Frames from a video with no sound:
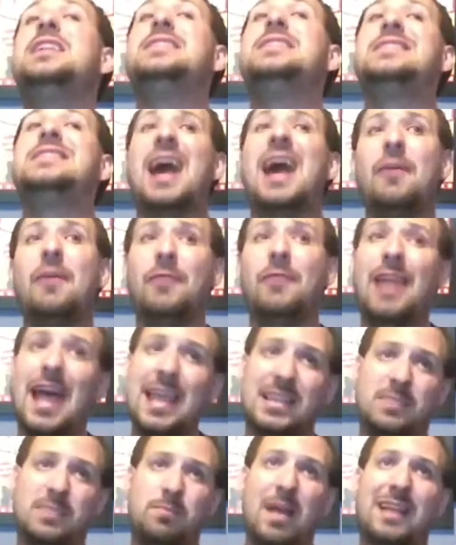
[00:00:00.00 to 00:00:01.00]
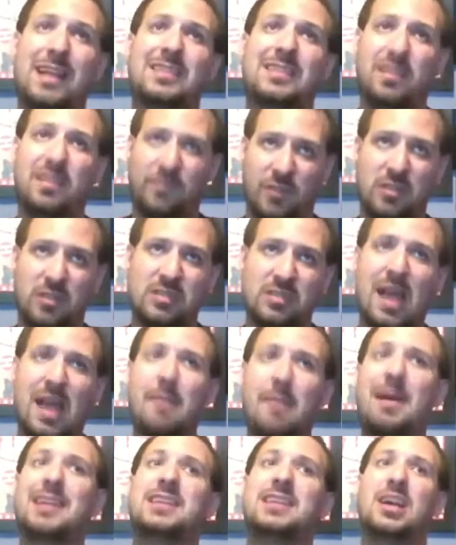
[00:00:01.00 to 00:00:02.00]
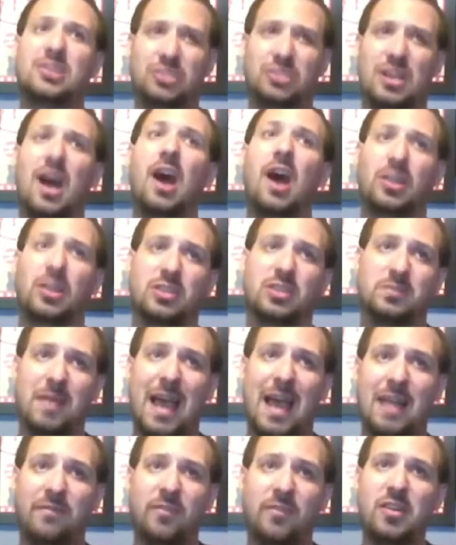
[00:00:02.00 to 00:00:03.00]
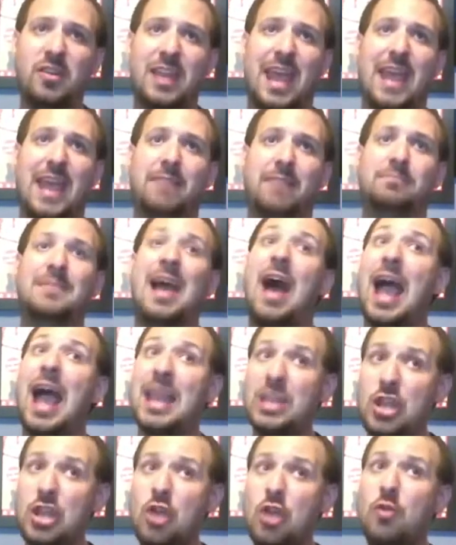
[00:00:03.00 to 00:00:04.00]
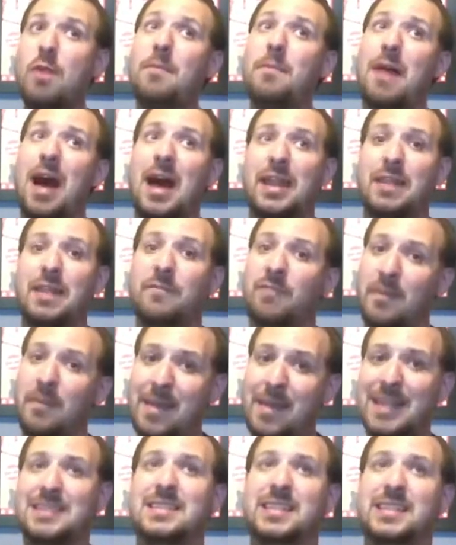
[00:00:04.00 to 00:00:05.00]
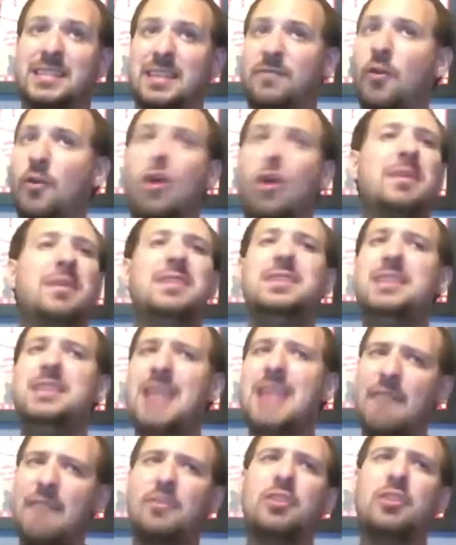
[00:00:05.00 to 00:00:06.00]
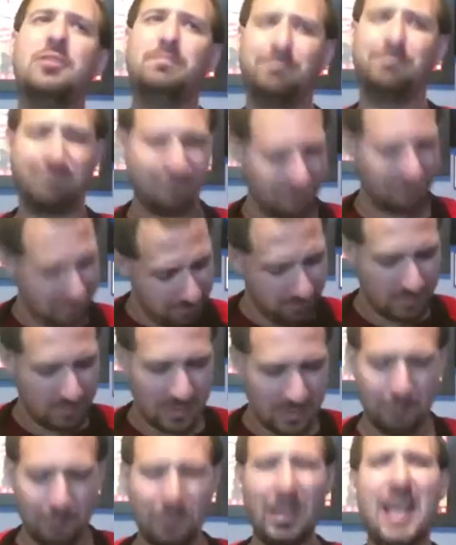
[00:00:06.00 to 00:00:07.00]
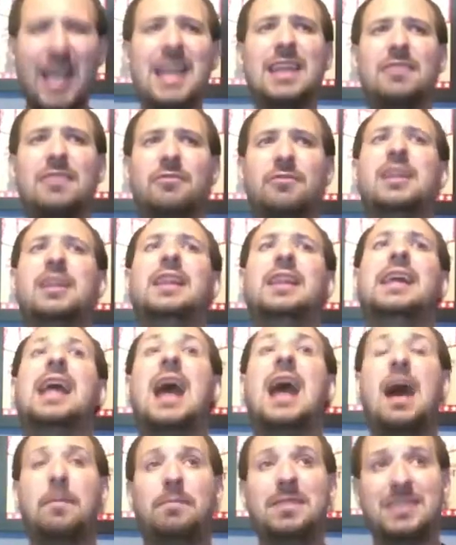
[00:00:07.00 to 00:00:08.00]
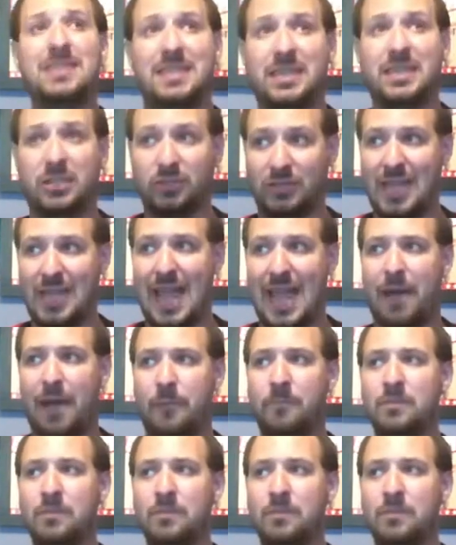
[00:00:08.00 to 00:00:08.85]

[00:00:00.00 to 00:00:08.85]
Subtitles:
Not what I expected the first time I touched Conker's Bad Fur Day. Now, I knew about it from N64, but never played it, really, up until now.